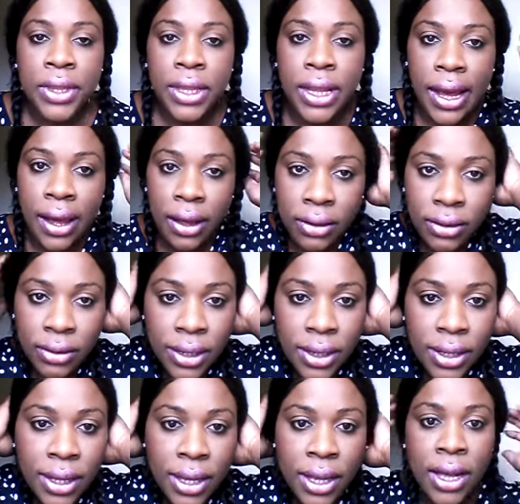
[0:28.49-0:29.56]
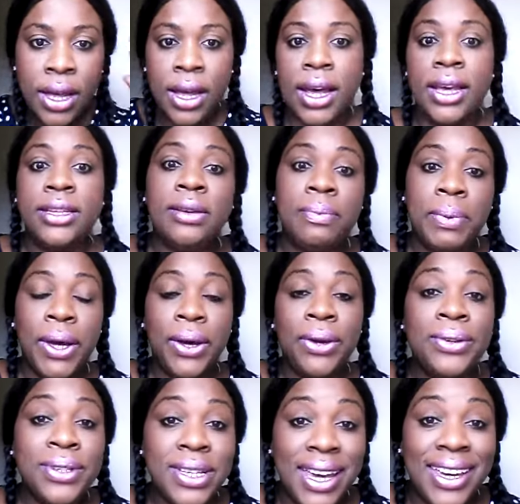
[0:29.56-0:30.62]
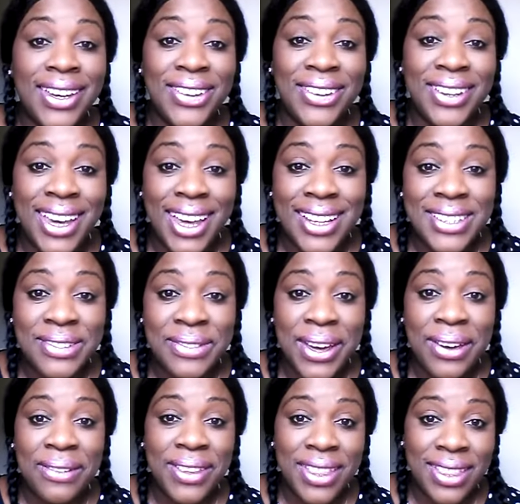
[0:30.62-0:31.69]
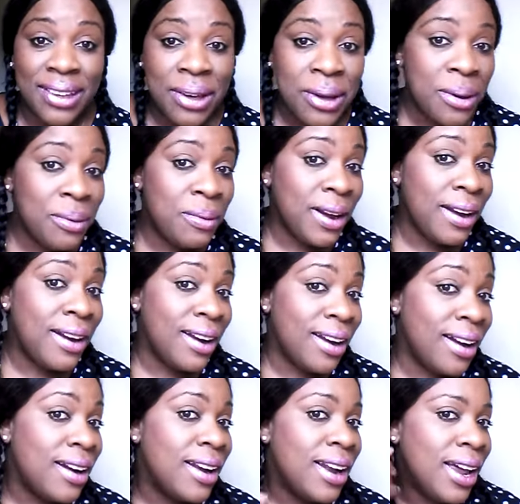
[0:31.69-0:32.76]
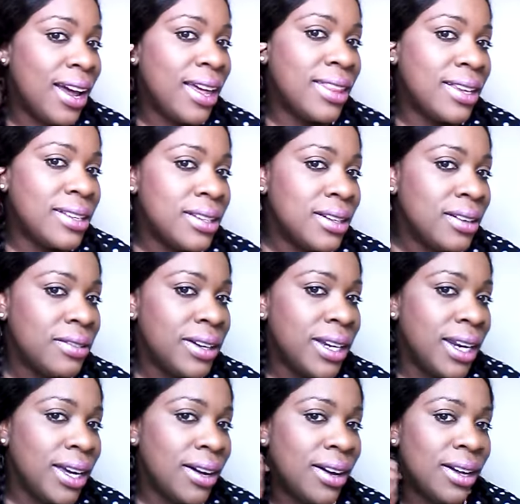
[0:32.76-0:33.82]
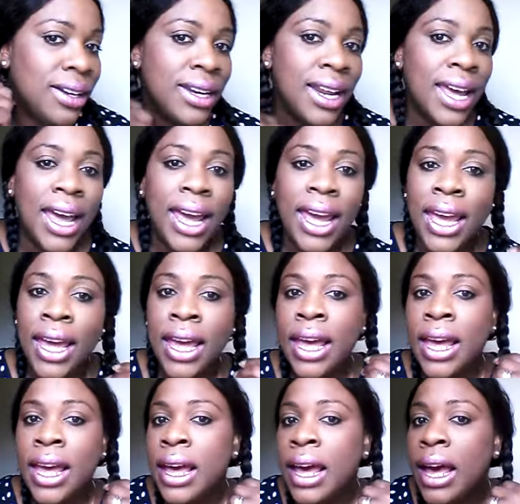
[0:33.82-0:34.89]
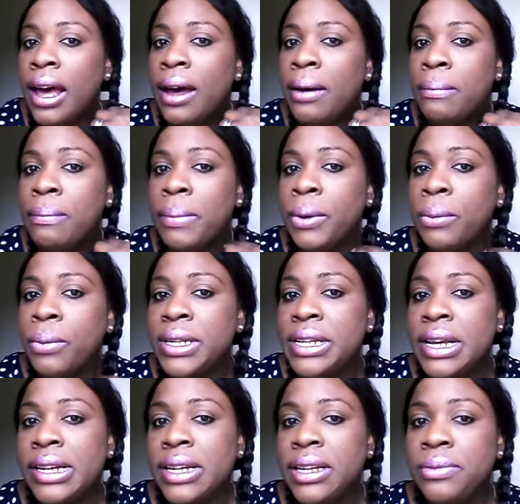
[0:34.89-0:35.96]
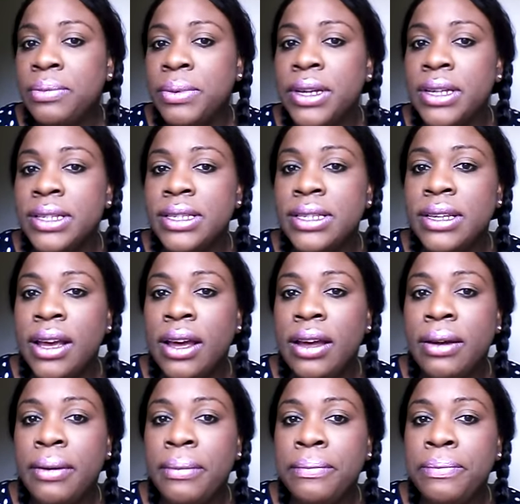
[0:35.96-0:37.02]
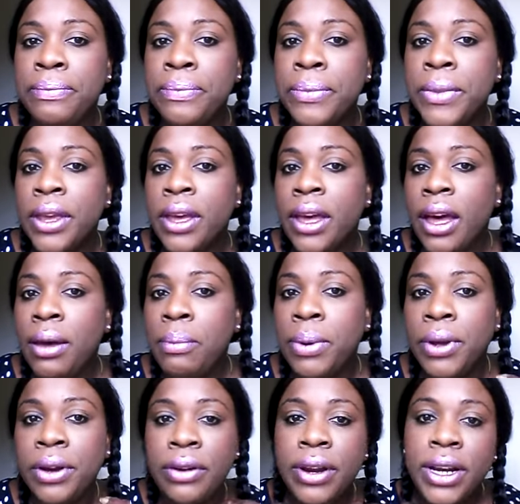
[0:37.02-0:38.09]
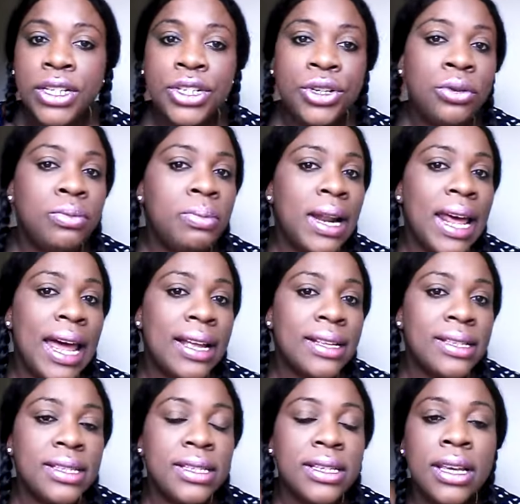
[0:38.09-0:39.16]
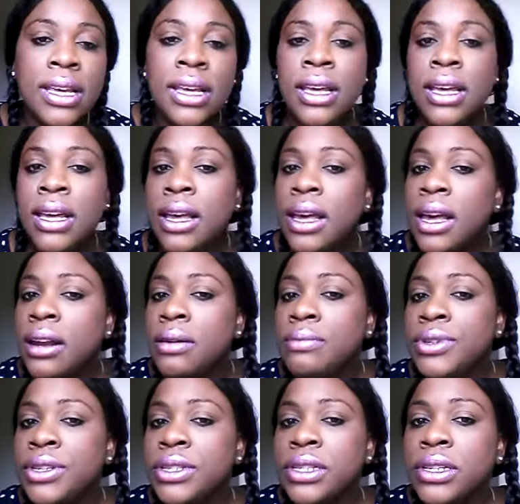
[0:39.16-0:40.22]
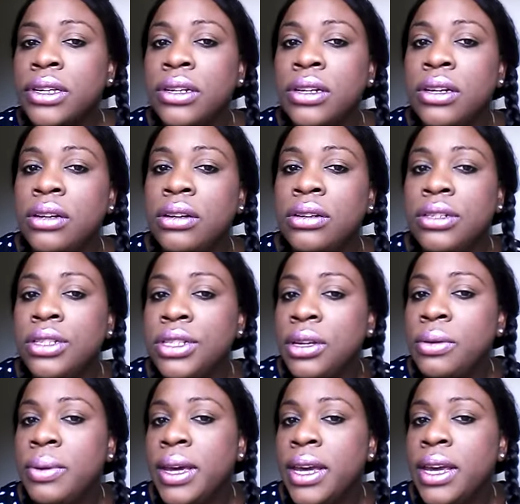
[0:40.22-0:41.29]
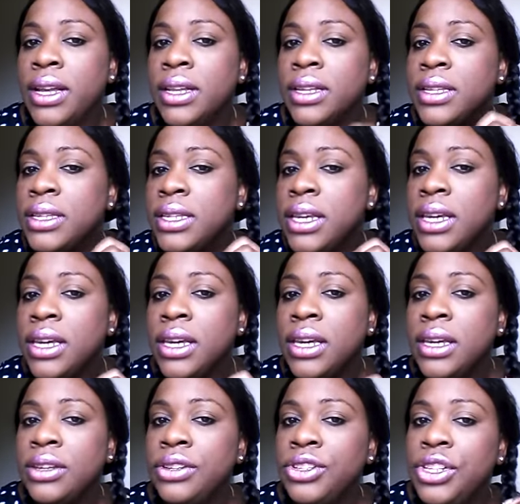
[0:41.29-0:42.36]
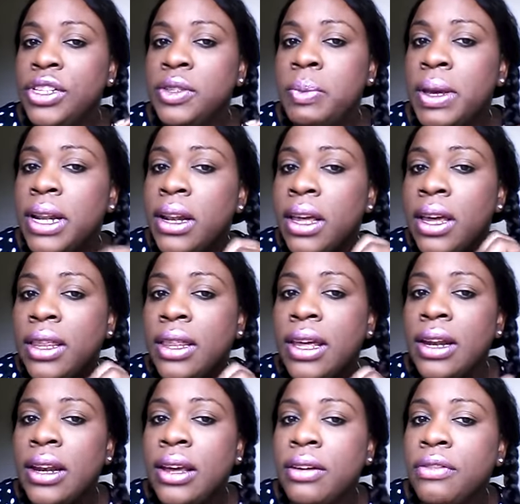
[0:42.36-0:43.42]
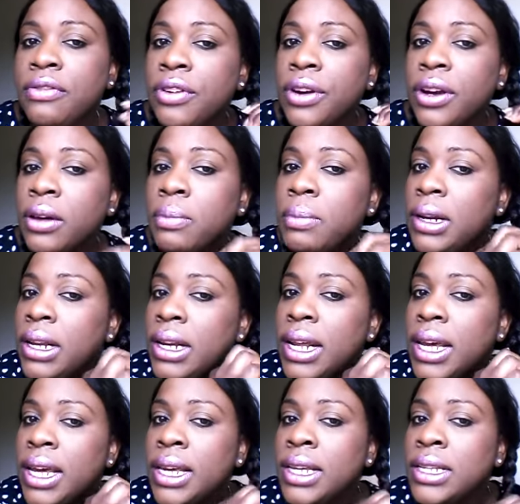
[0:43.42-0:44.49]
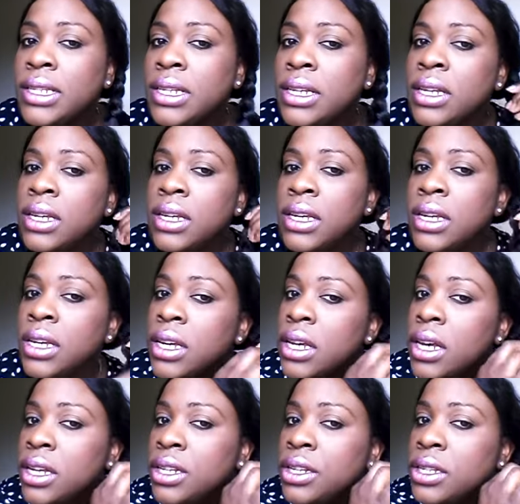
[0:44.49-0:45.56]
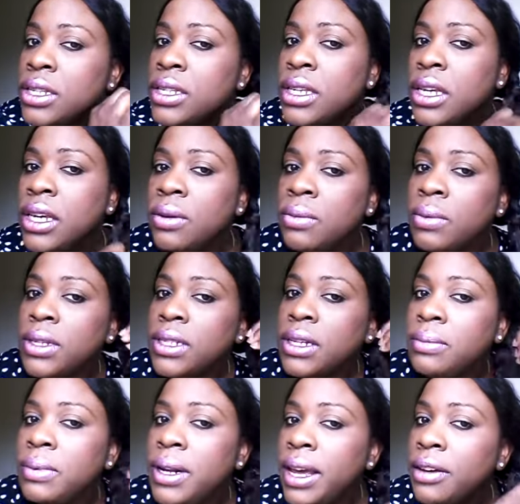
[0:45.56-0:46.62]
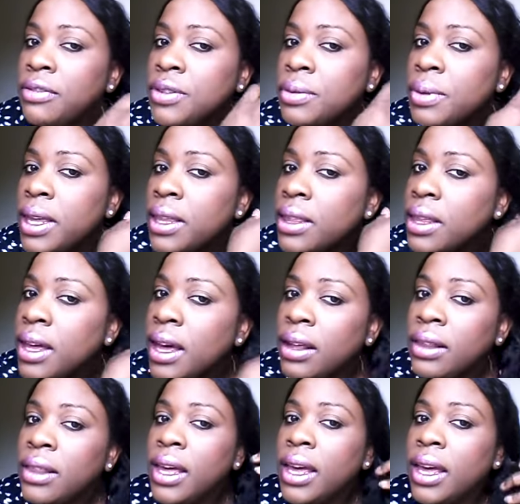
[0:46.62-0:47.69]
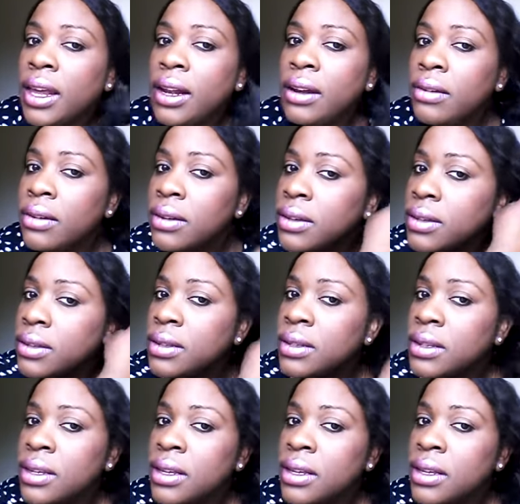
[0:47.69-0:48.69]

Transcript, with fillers: Now I suppose I could get away with wearing her like this on a really hot day. Um, but what I did was um, I put her in two plaits and I'm just gonna undo it and see. She's been like that now for a couple of days and just see what I'm left with, how the hair looks.